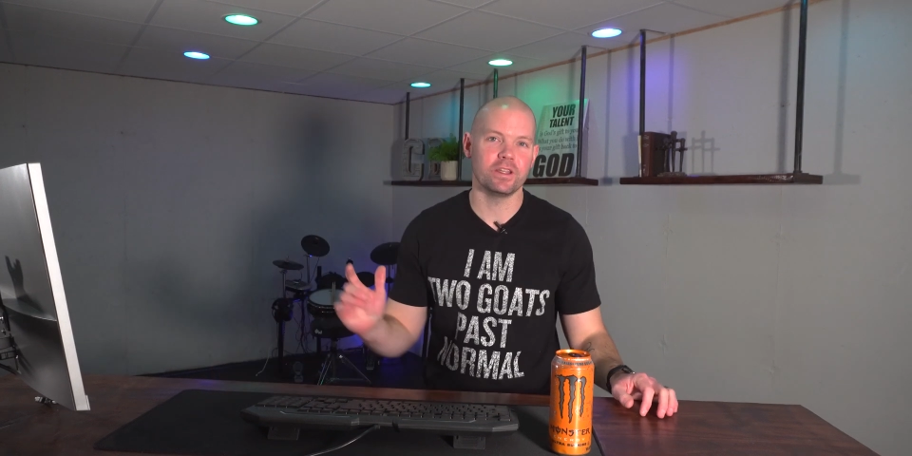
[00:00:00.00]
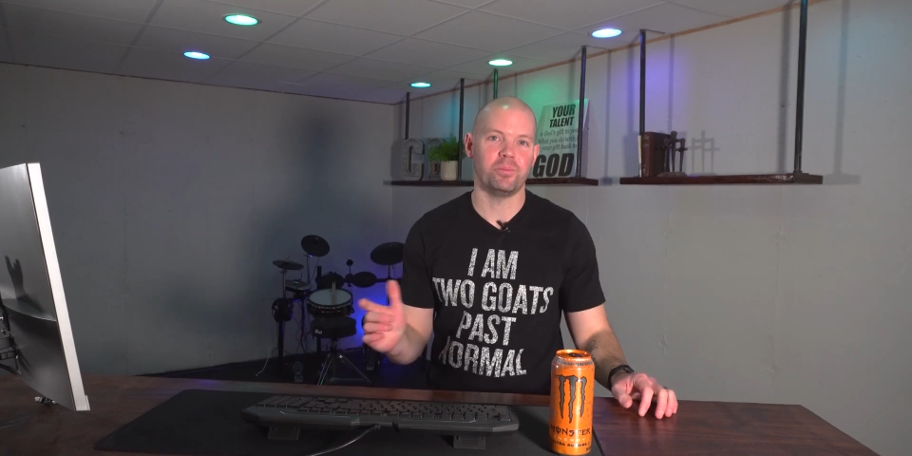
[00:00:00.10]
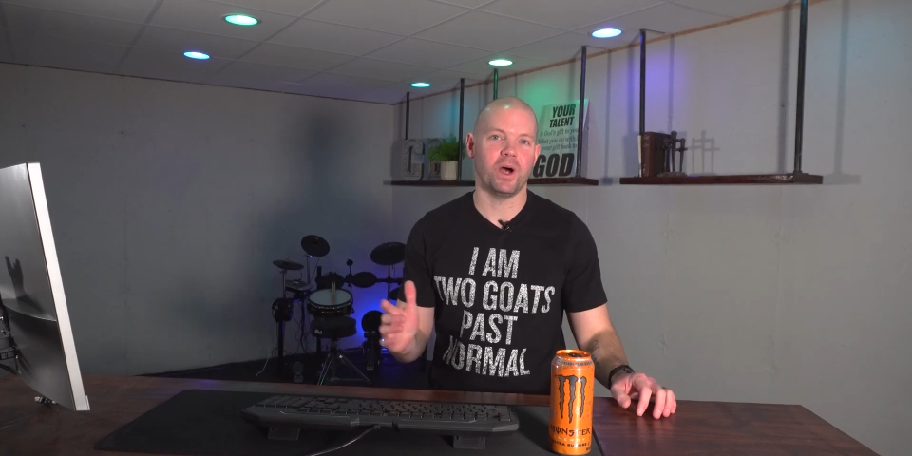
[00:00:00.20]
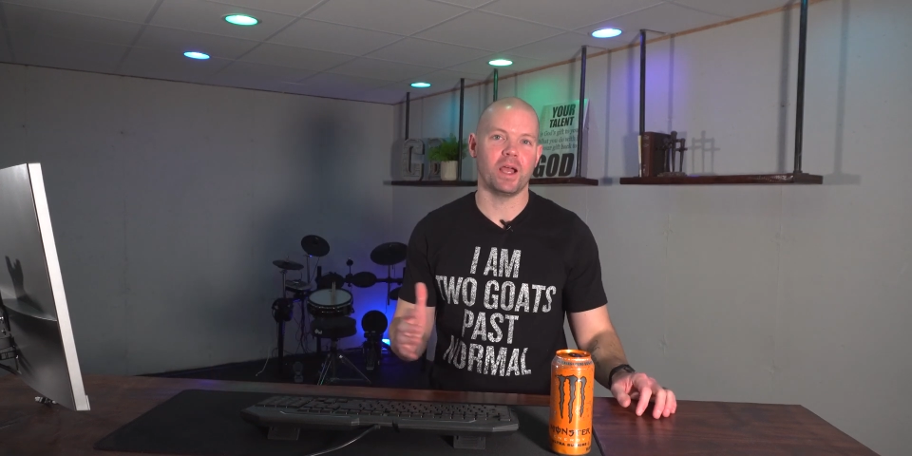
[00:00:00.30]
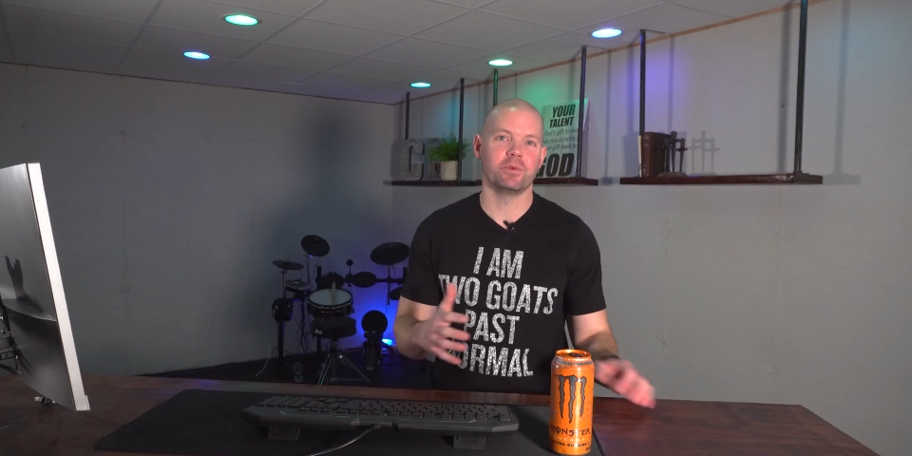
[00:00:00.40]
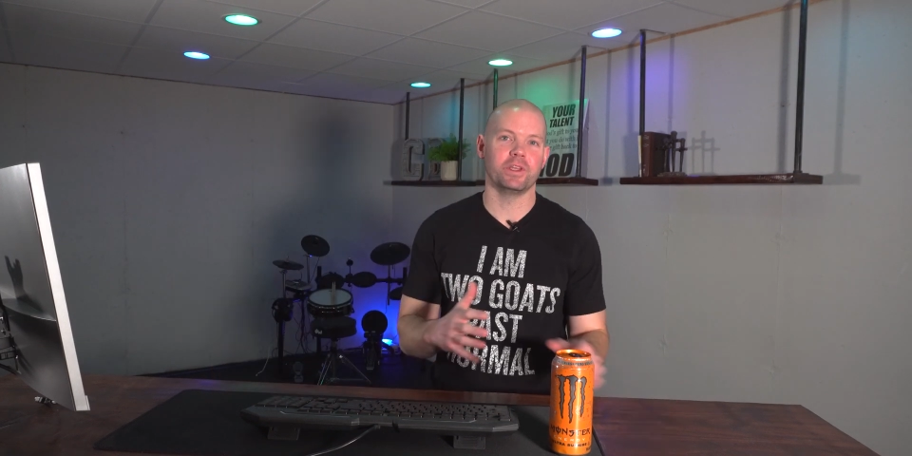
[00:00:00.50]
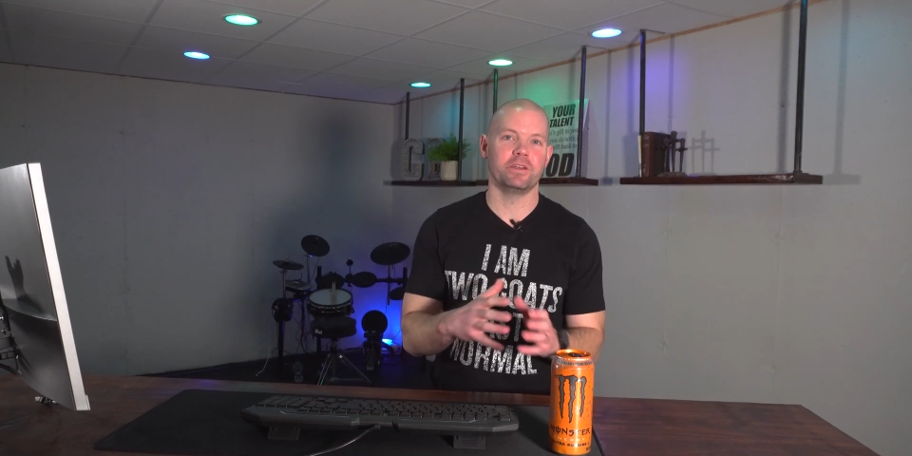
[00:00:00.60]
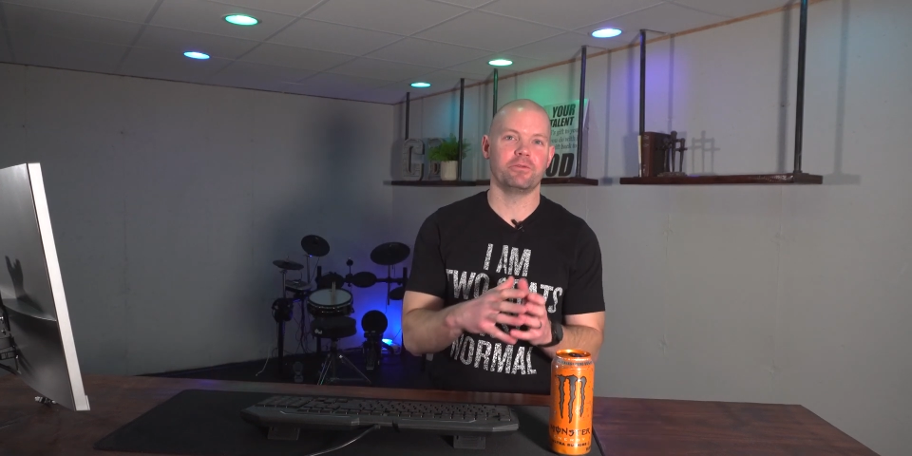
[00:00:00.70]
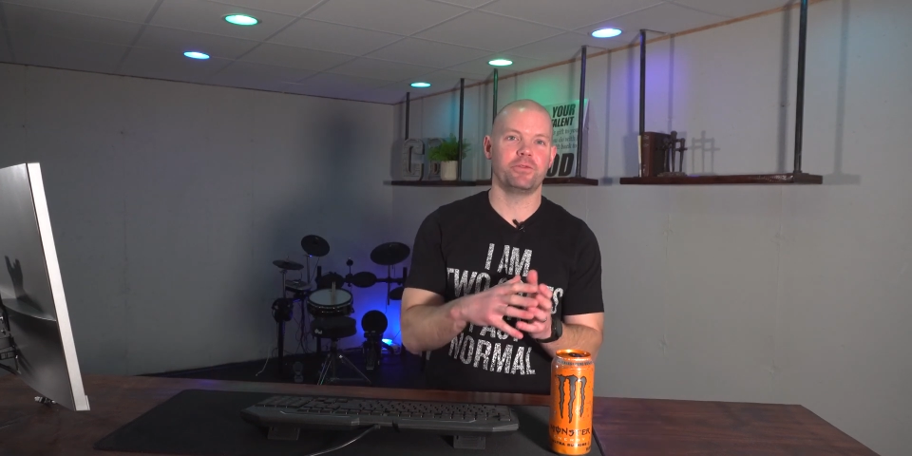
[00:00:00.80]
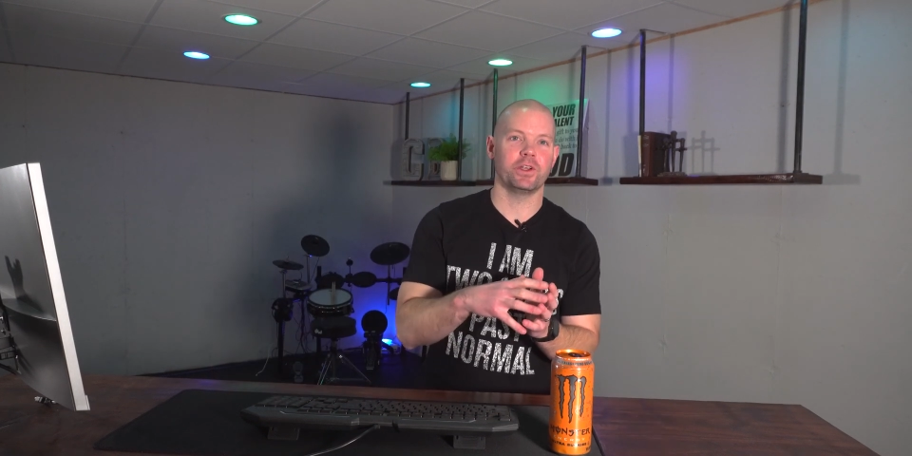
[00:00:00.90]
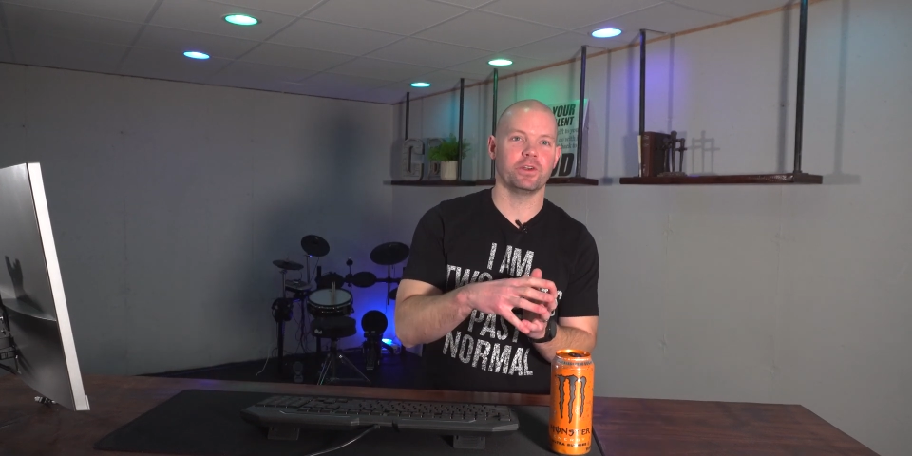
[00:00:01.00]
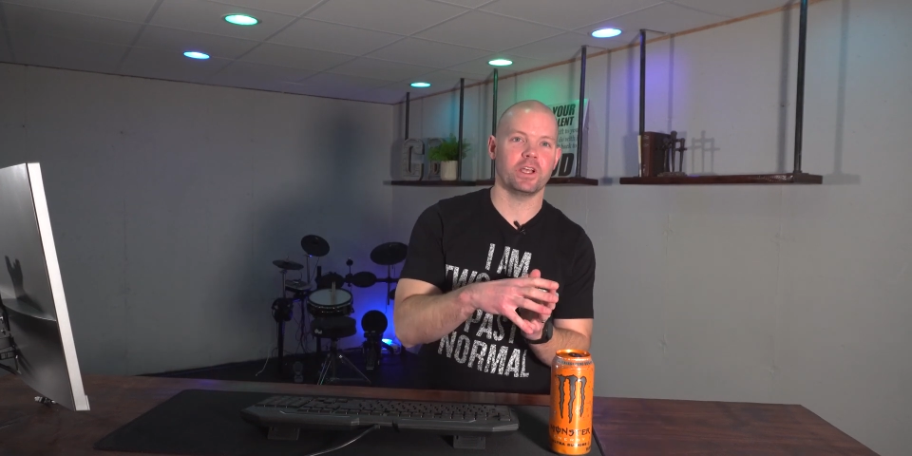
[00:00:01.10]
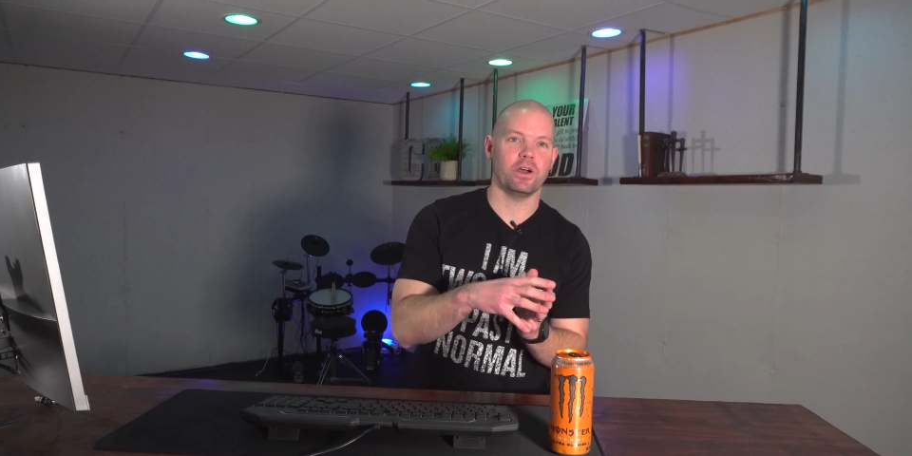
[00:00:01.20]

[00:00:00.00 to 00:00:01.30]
the Bible and figuring